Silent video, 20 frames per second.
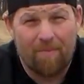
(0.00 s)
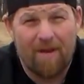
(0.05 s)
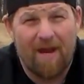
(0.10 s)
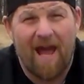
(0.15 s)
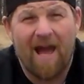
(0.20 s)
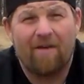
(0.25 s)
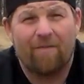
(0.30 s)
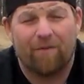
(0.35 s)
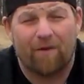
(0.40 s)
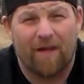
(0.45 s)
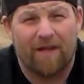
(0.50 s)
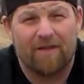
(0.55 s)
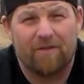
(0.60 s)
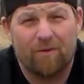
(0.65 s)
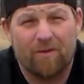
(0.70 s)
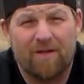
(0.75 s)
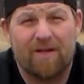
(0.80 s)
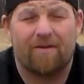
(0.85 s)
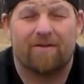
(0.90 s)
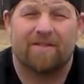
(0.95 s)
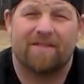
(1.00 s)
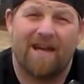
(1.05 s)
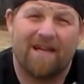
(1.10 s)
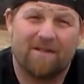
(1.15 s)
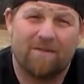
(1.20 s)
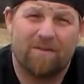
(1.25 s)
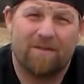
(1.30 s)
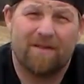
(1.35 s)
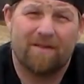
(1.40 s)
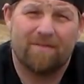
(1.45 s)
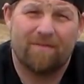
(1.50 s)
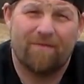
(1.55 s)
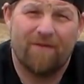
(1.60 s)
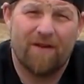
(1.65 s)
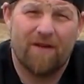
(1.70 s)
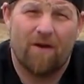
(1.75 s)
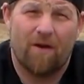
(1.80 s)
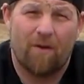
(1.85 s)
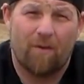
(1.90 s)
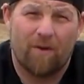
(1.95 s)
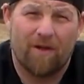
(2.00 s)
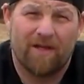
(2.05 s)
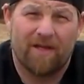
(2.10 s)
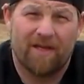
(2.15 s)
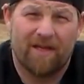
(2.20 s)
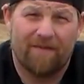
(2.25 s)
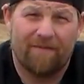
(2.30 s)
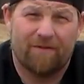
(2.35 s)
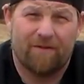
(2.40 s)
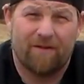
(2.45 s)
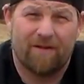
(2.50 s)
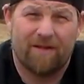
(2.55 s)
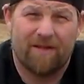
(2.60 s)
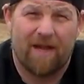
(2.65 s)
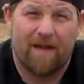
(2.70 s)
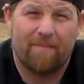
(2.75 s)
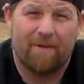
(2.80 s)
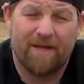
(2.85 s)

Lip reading: been out for like 2 years, and that's the video I want to give to you today.